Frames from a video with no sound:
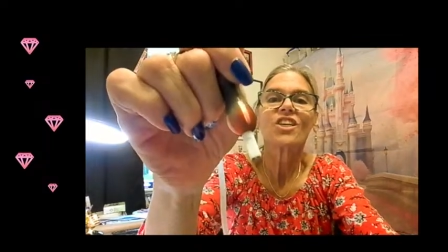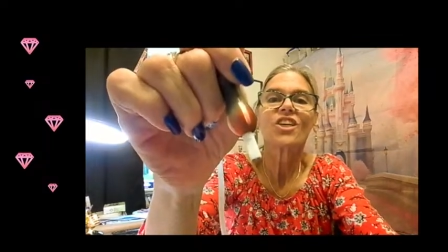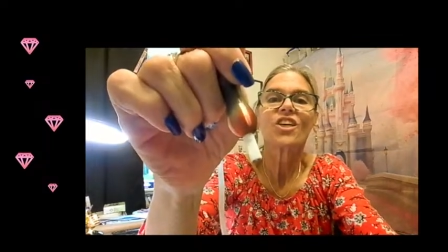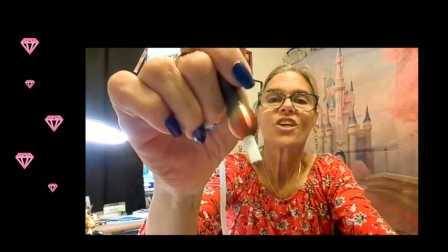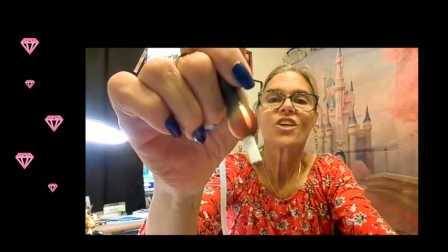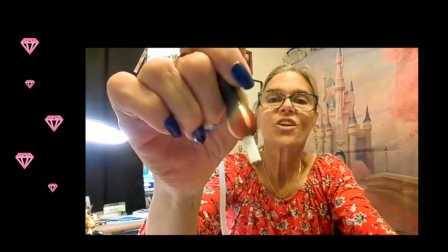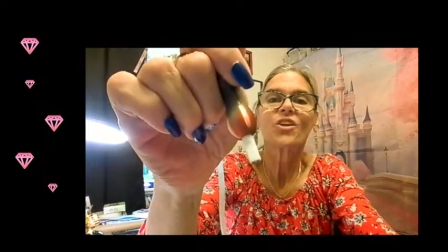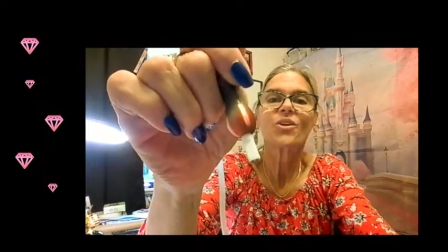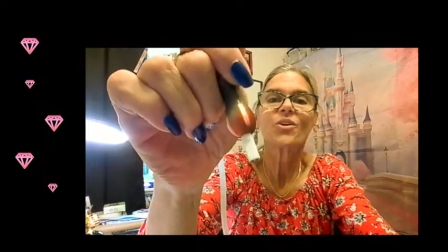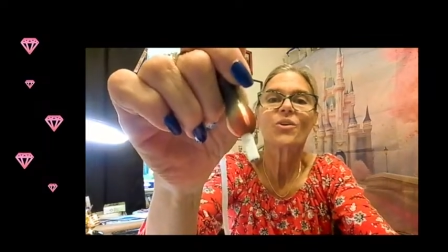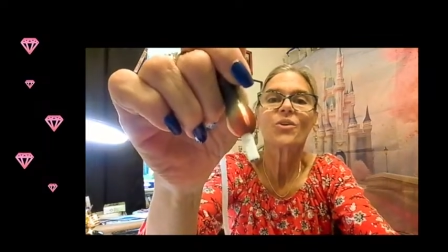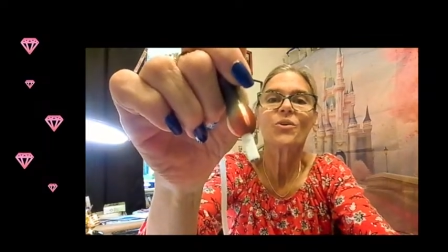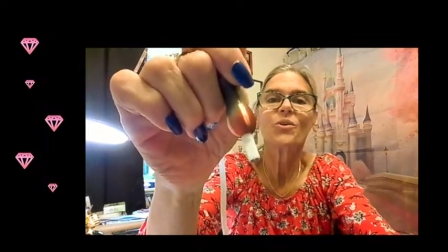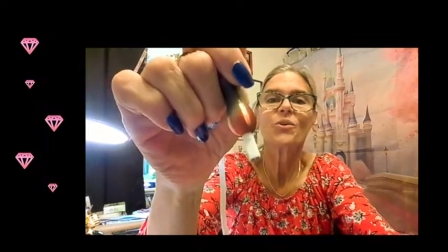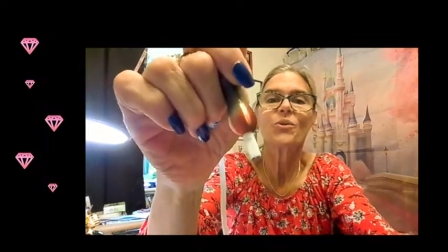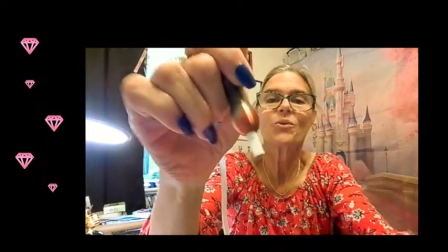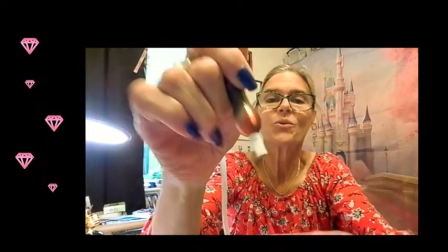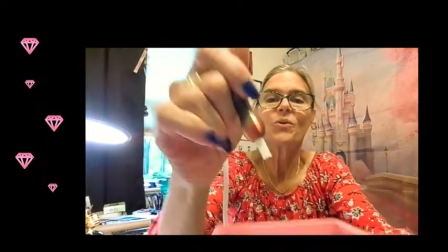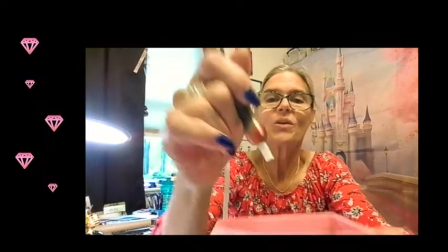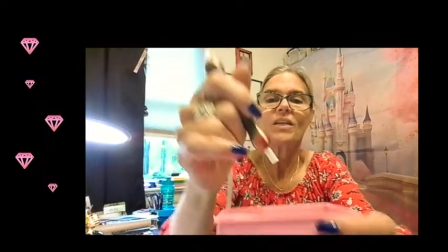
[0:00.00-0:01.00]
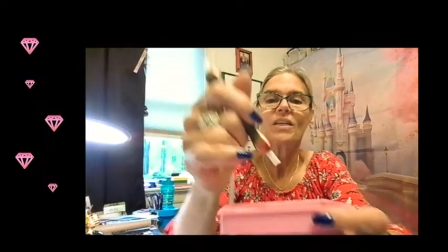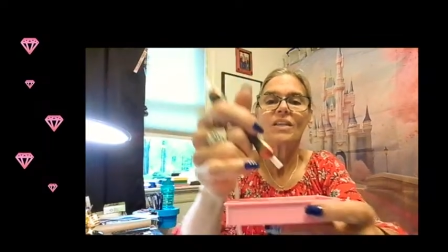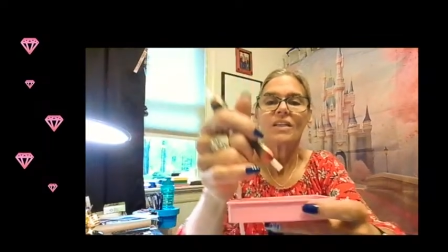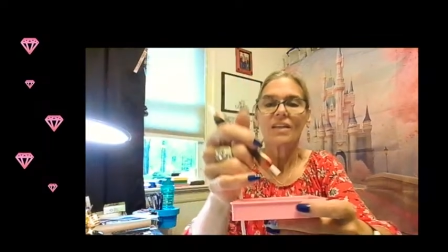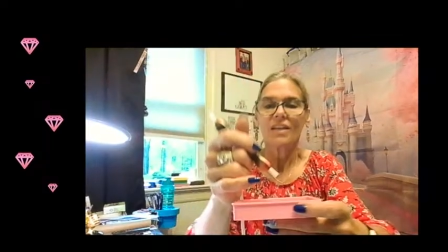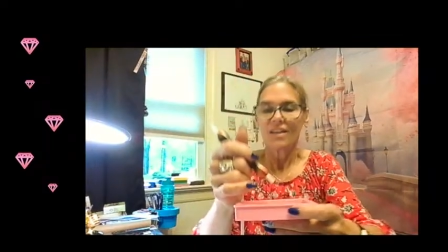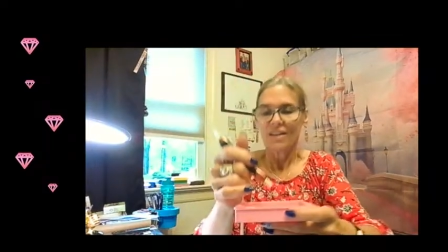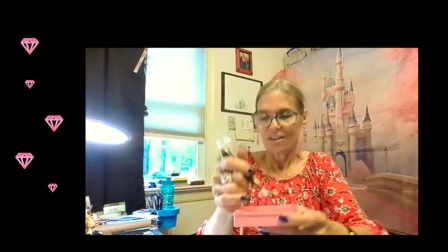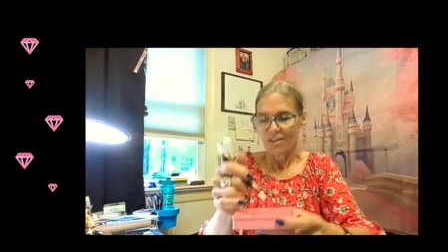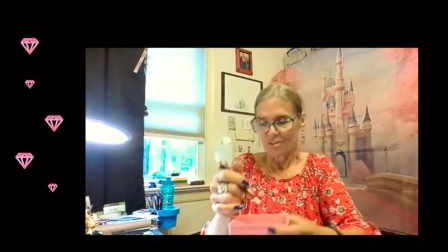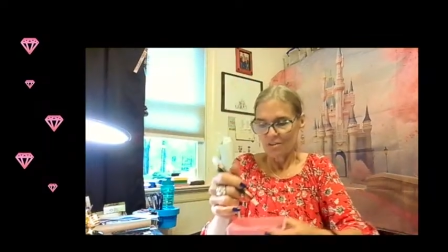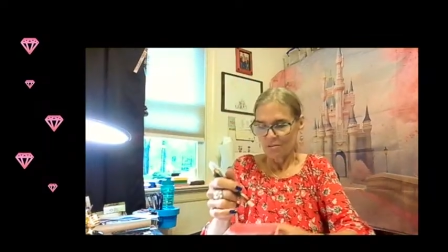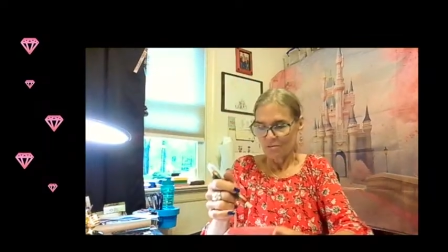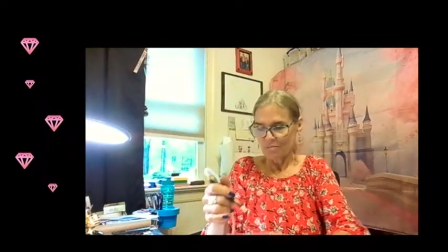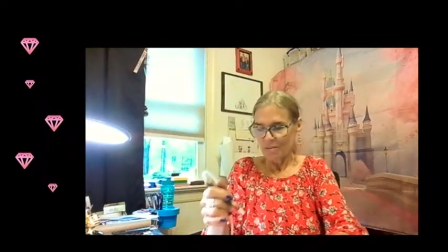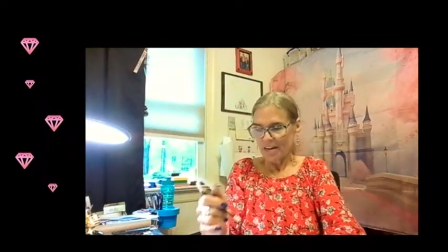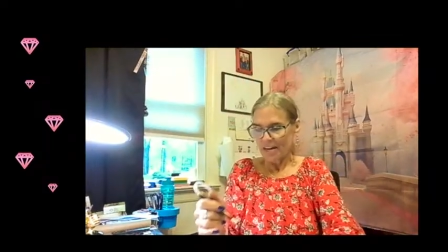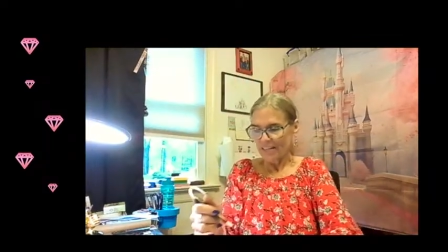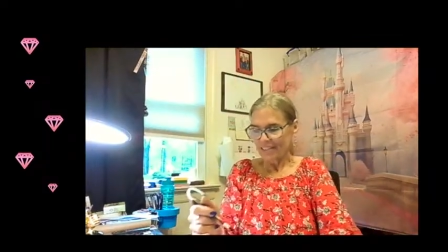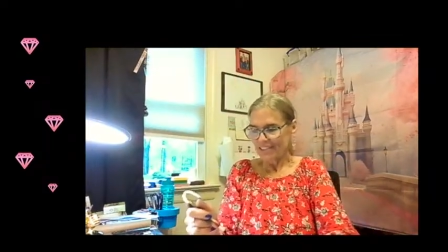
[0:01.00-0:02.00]
Oh
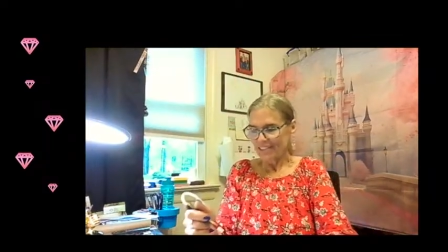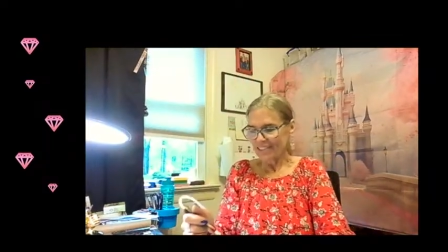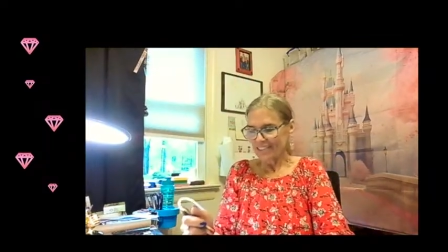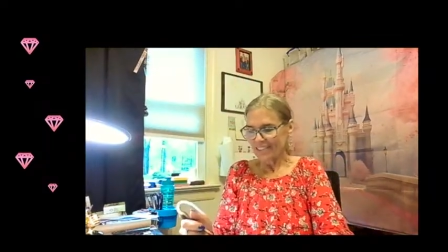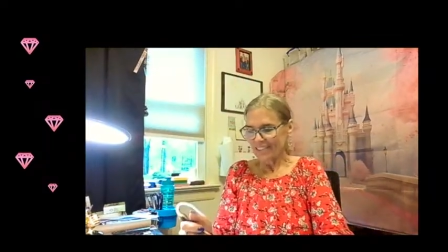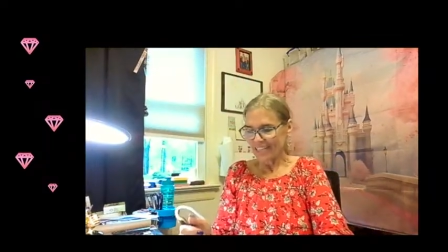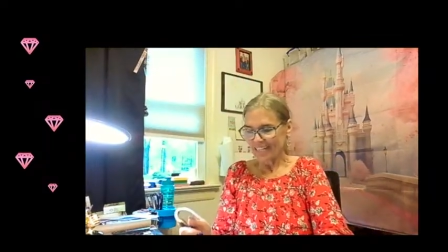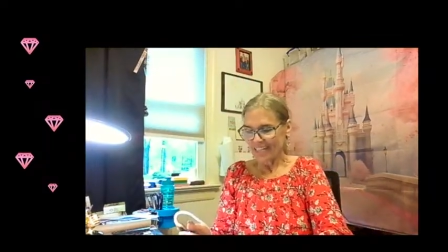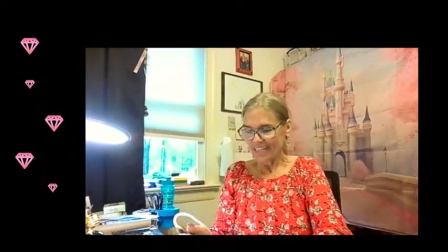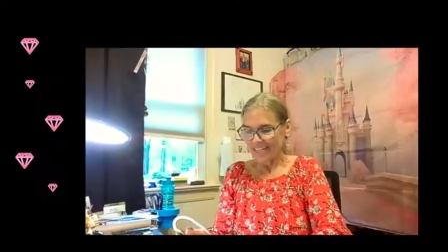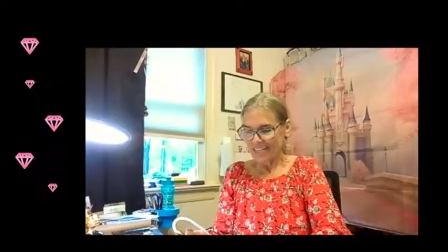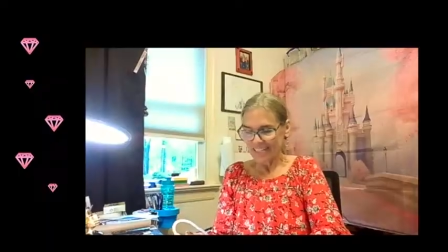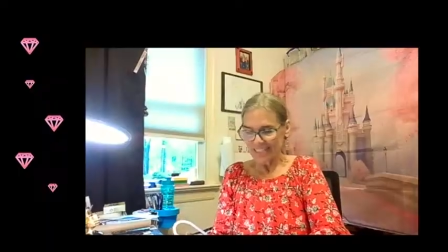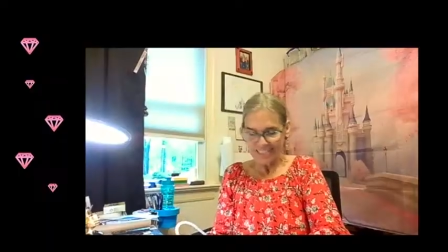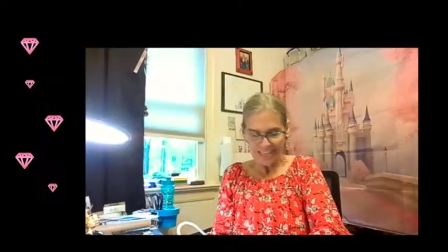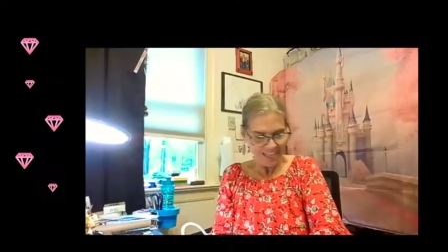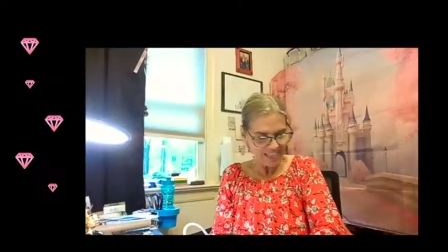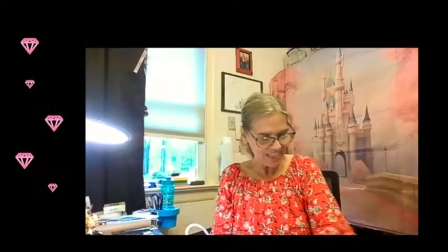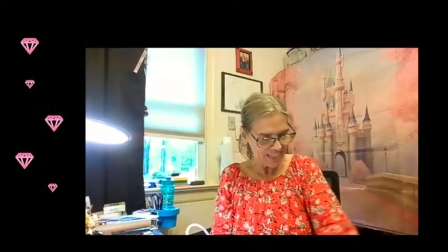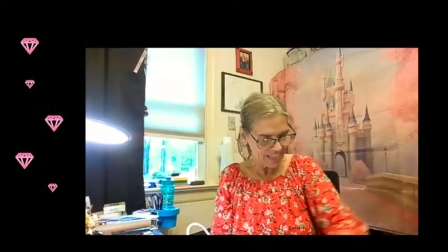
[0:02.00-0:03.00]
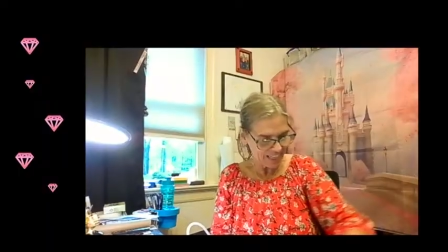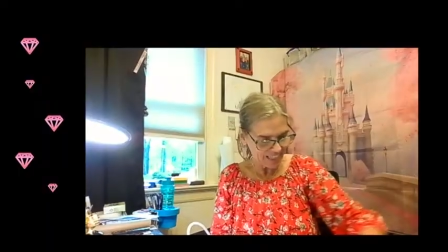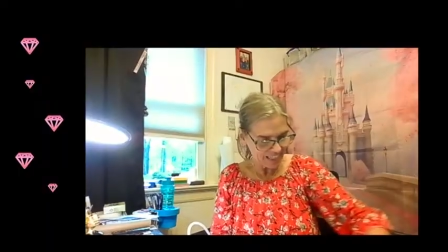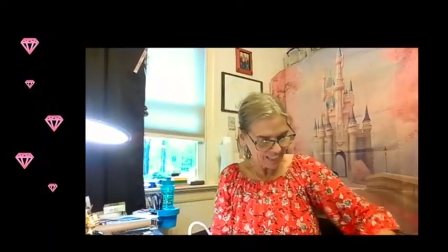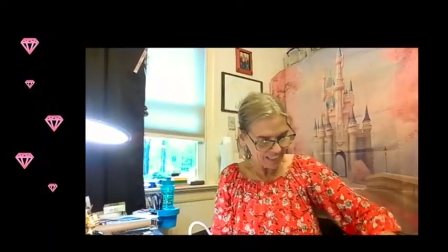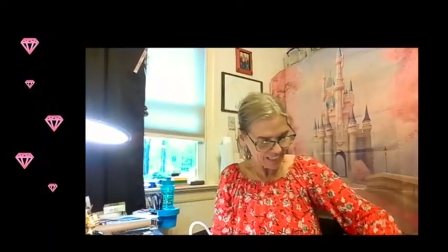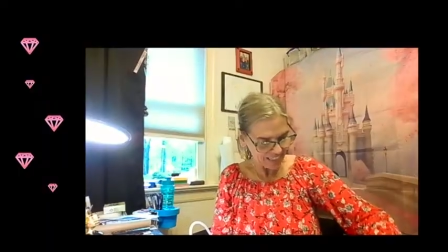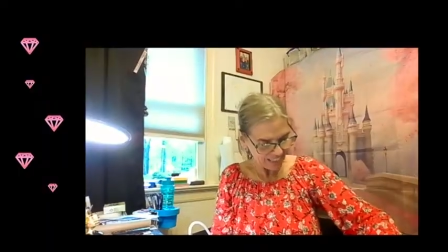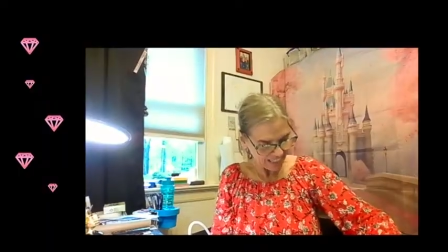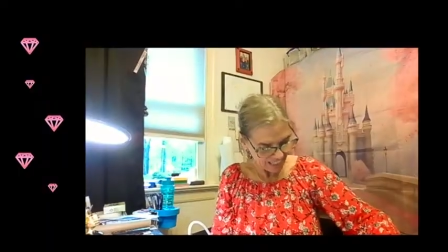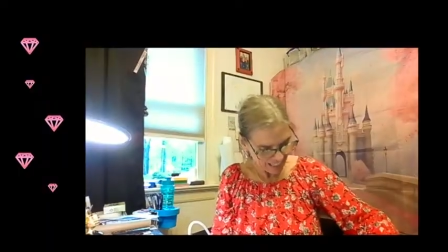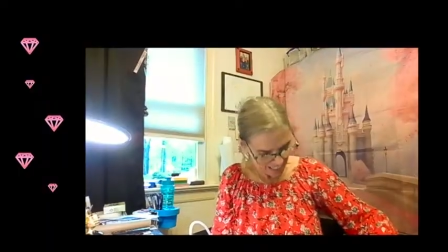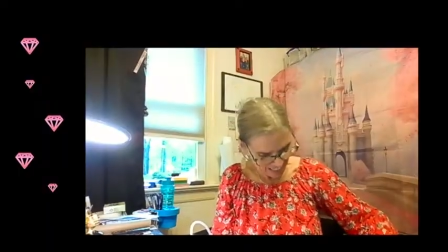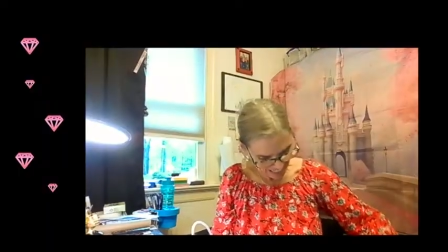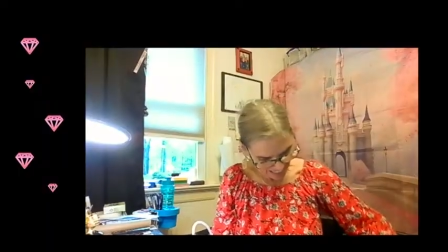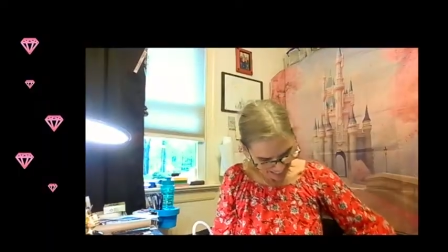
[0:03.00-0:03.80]
my goodness, I think I like